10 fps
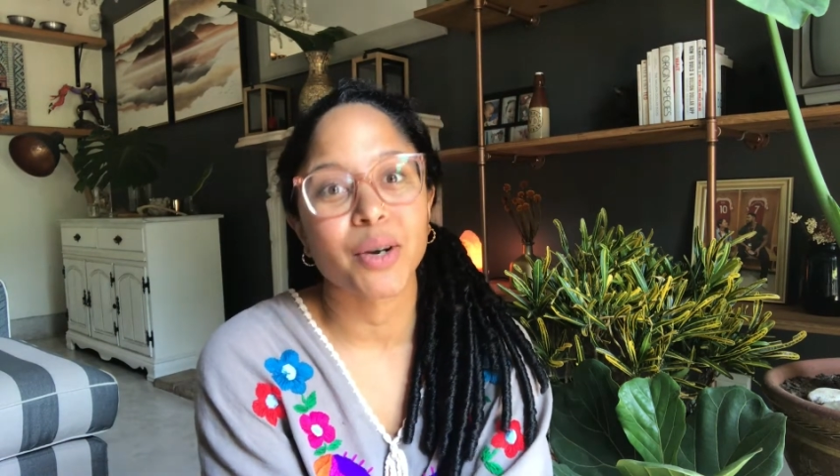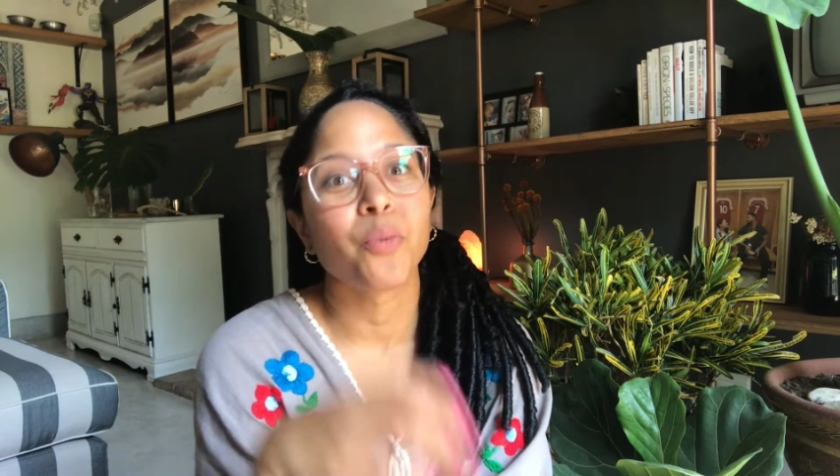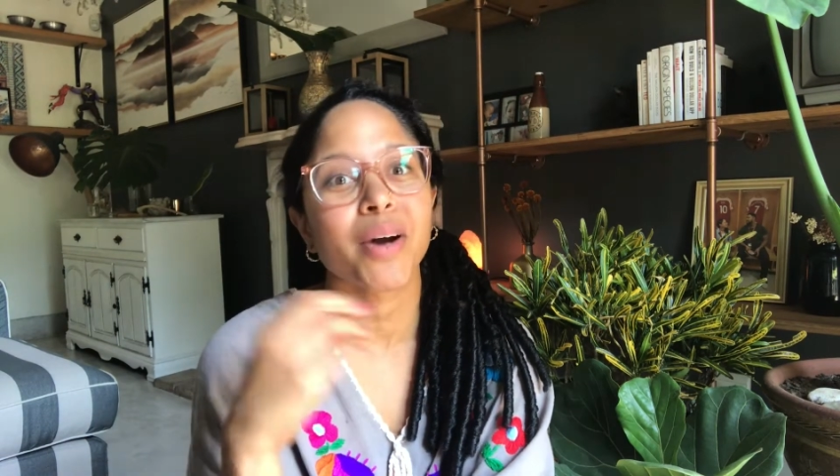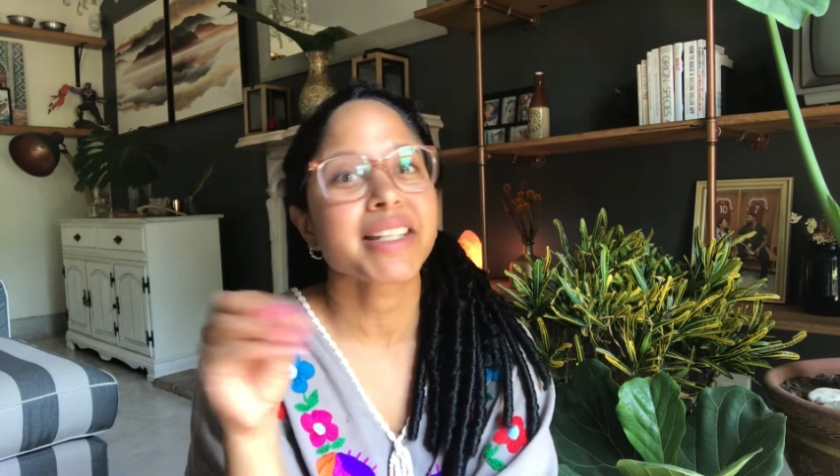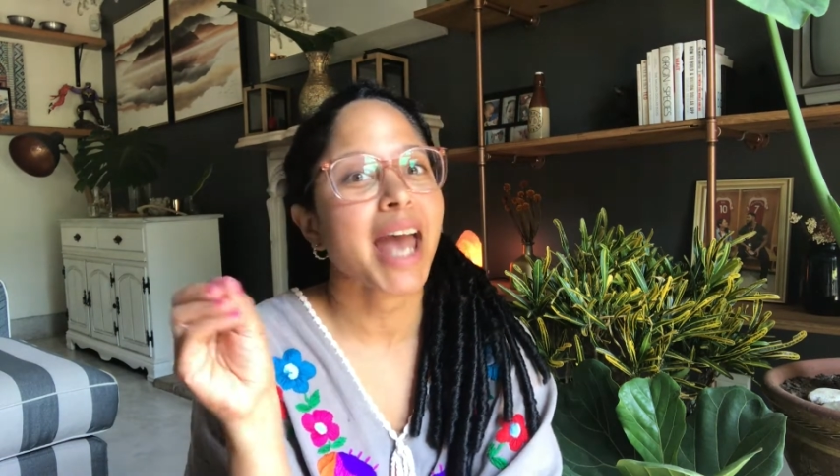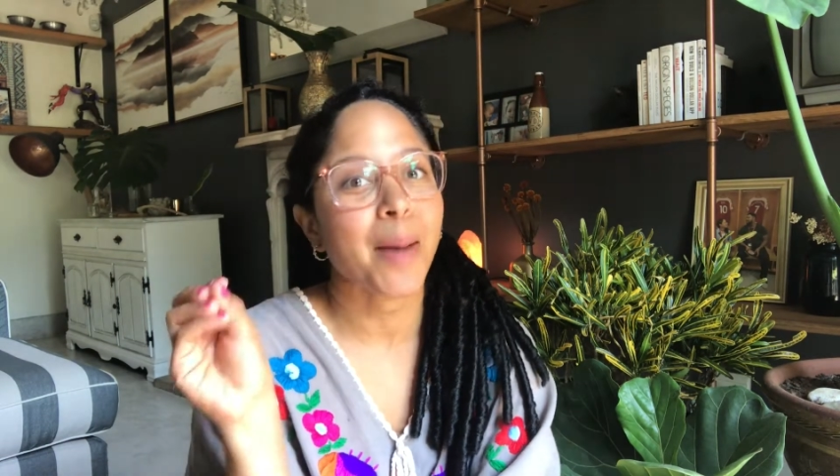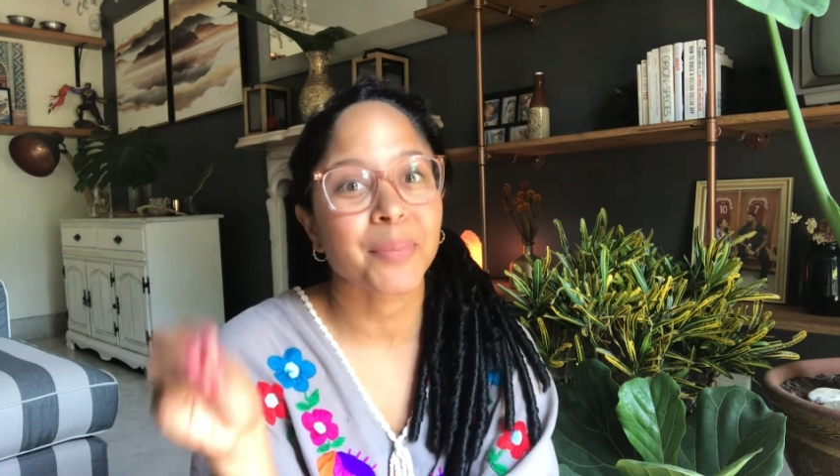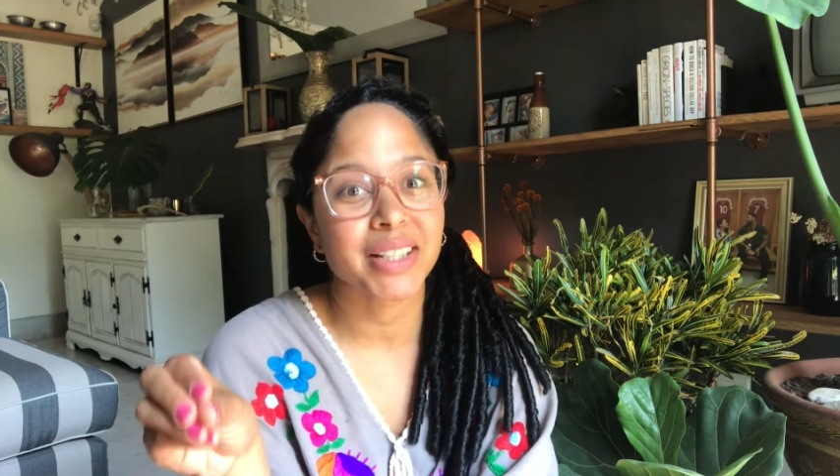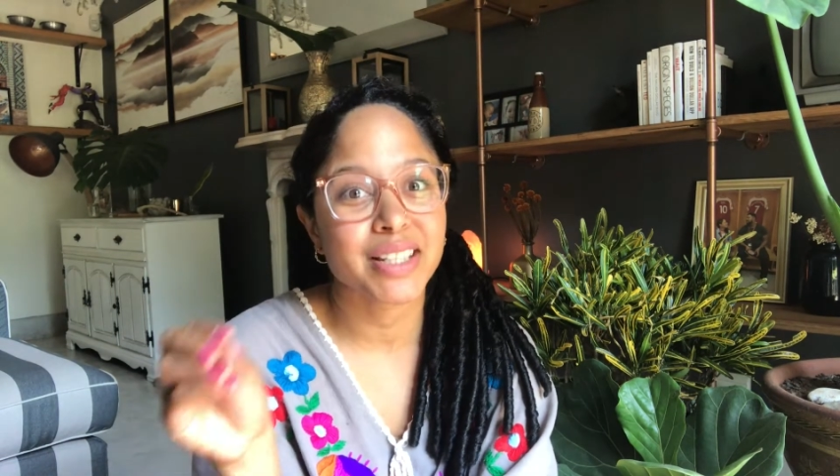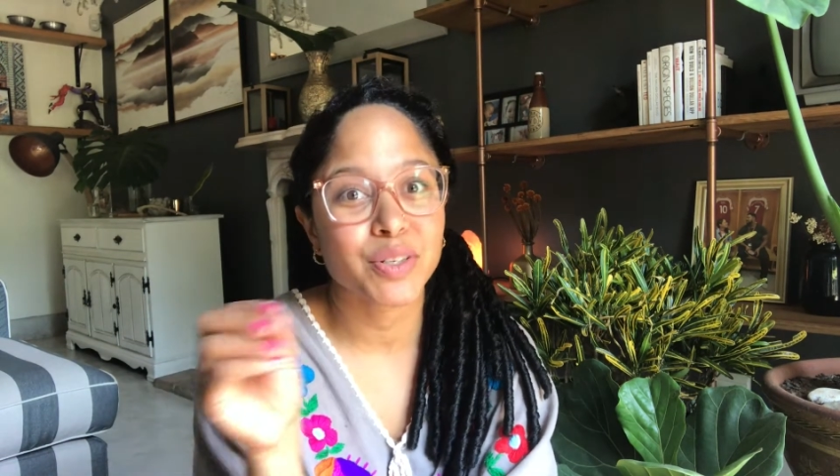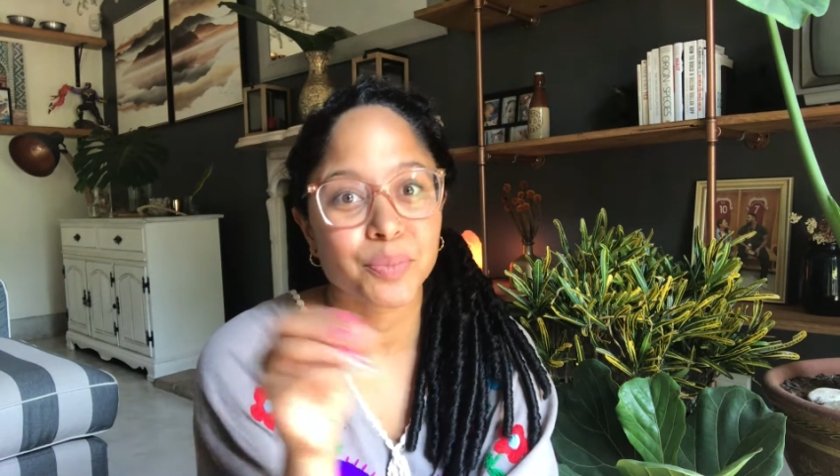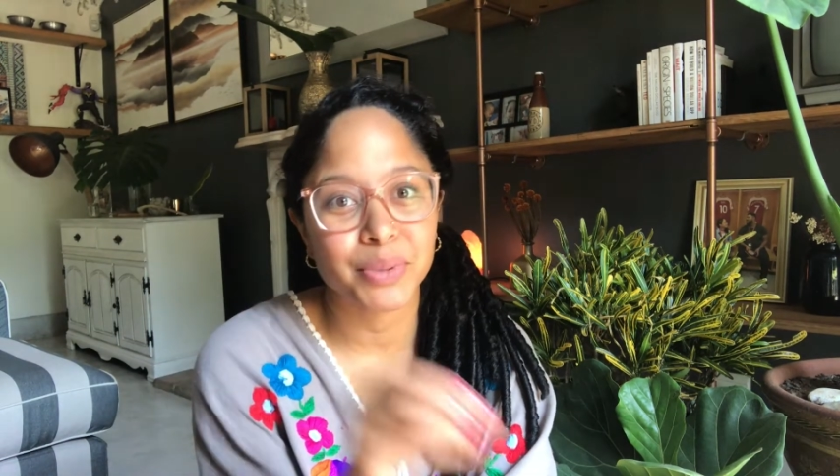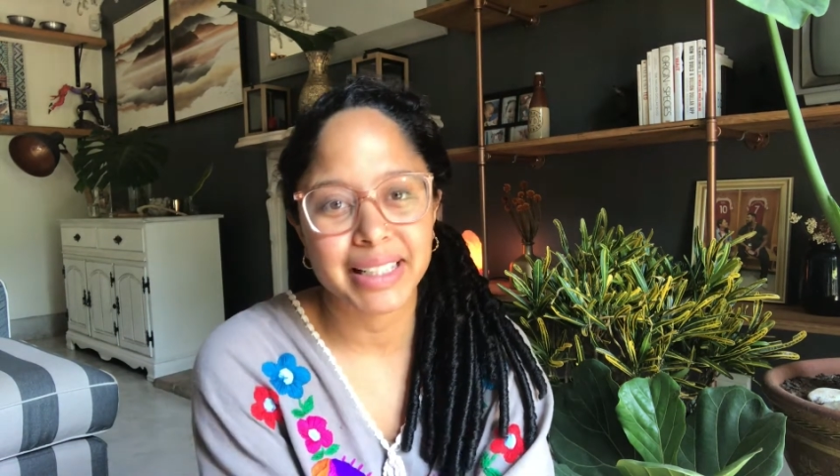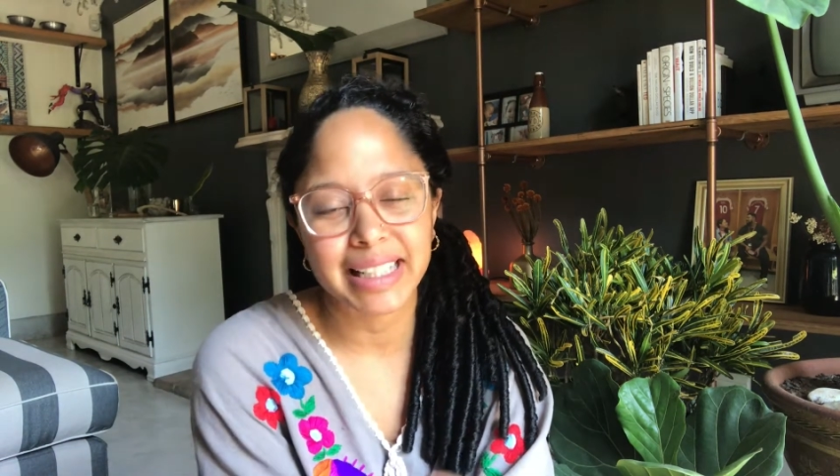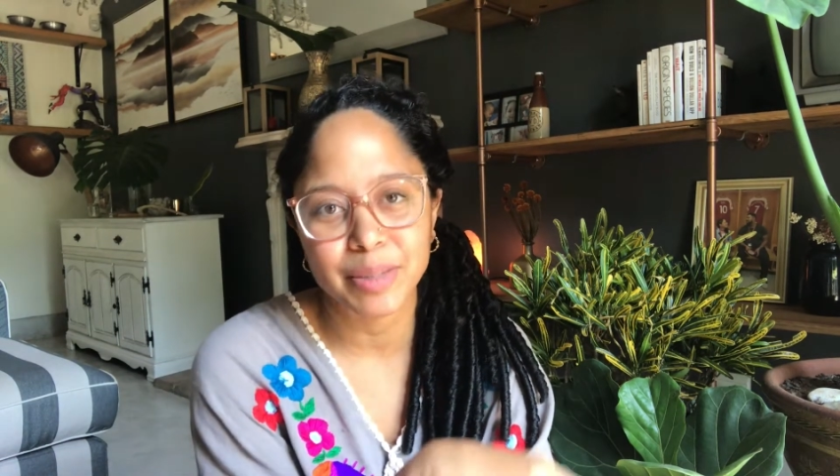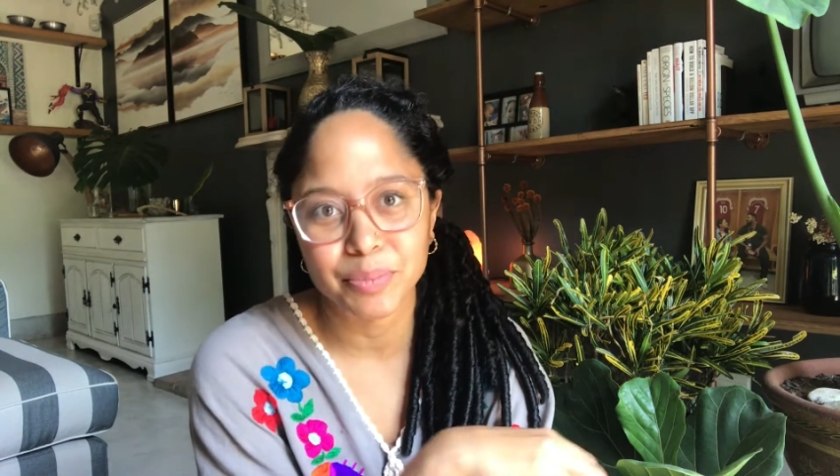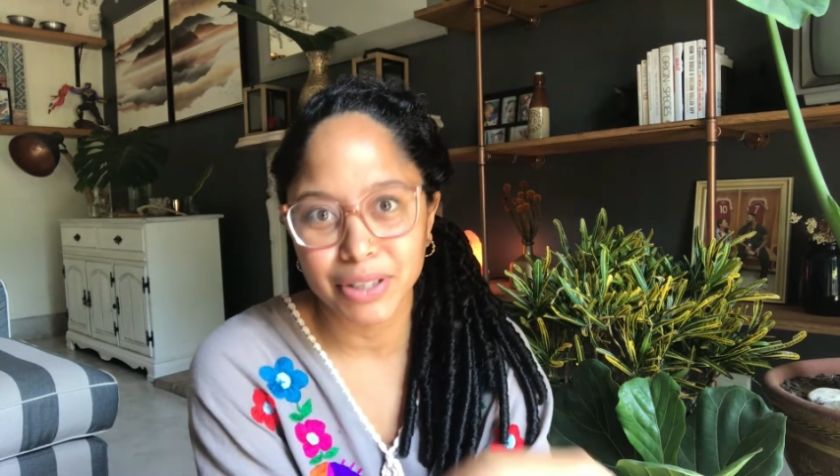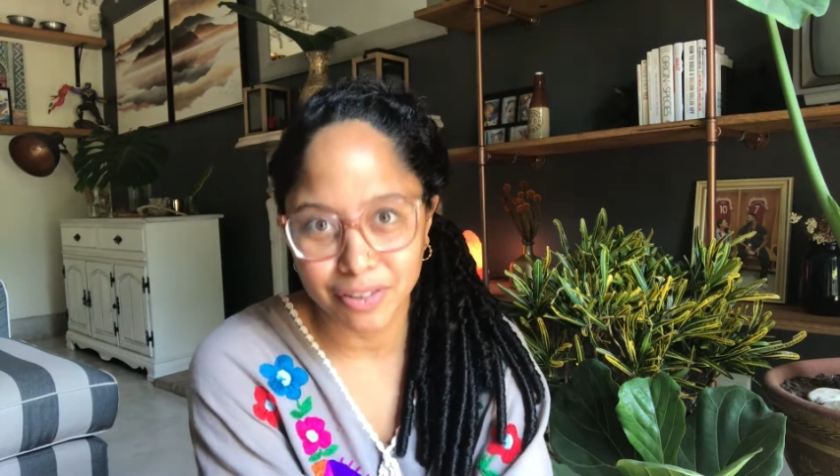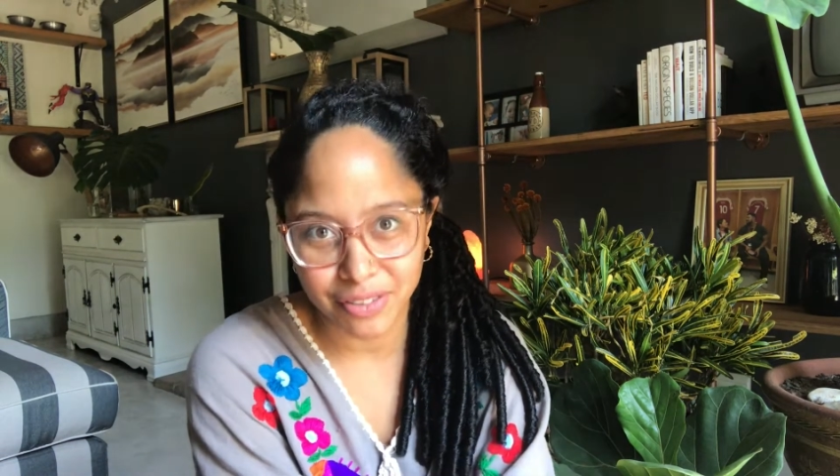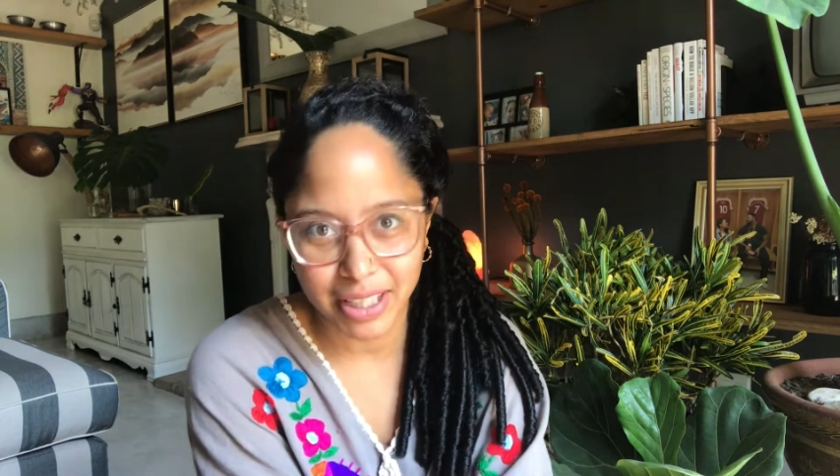What Happened to Brittany Murphy.